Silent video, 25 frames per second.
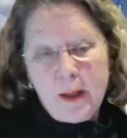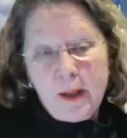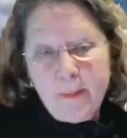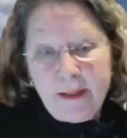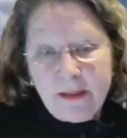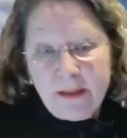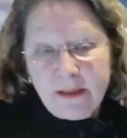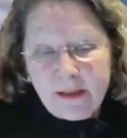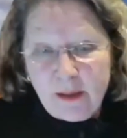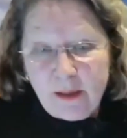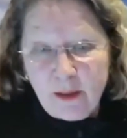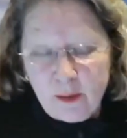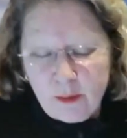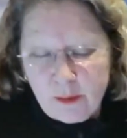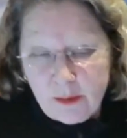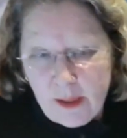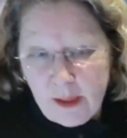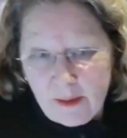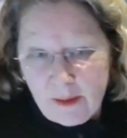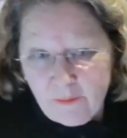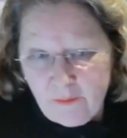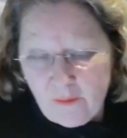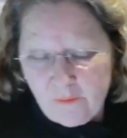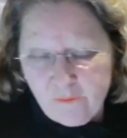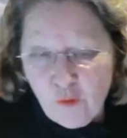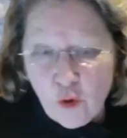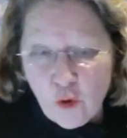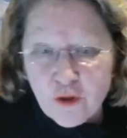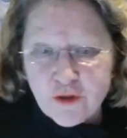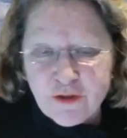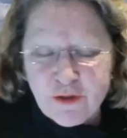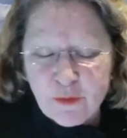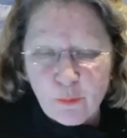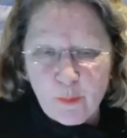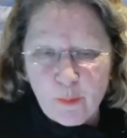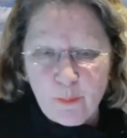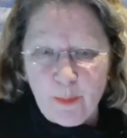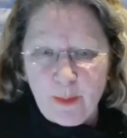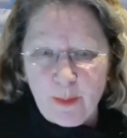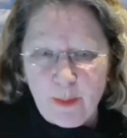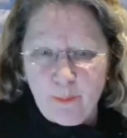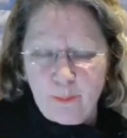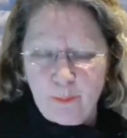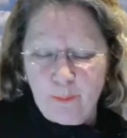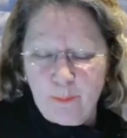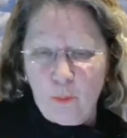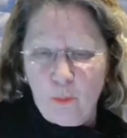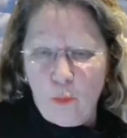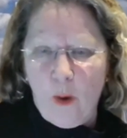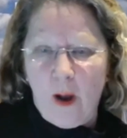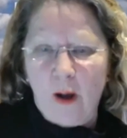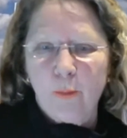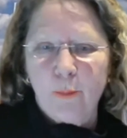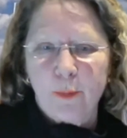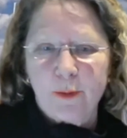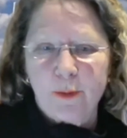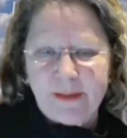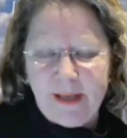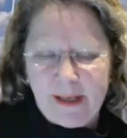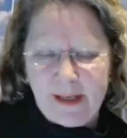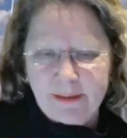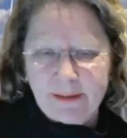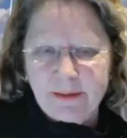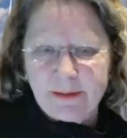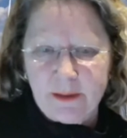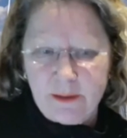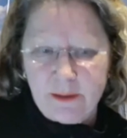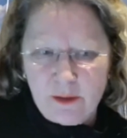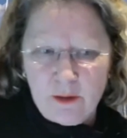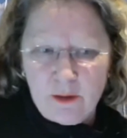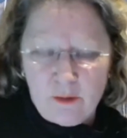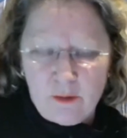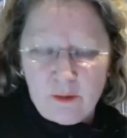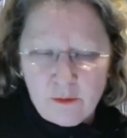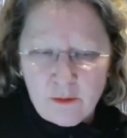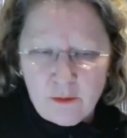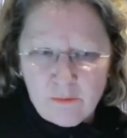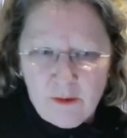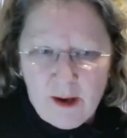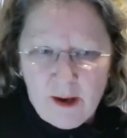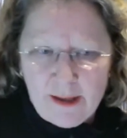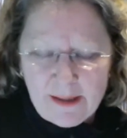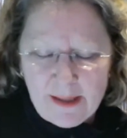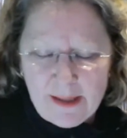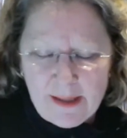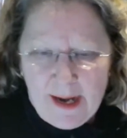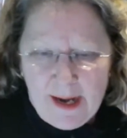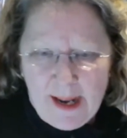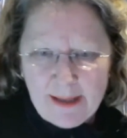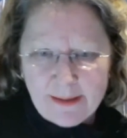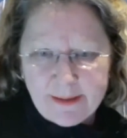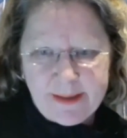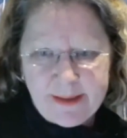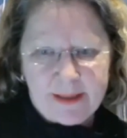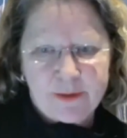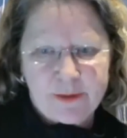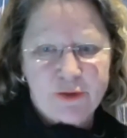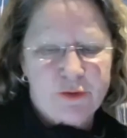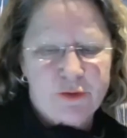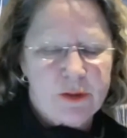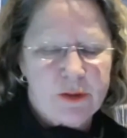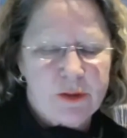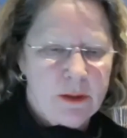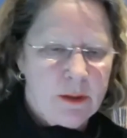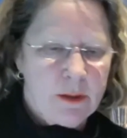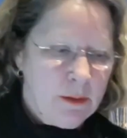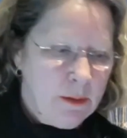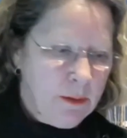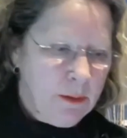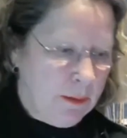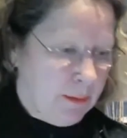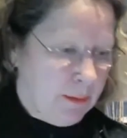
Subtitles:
I mean, of course it would be well protected. You're right. It adds extra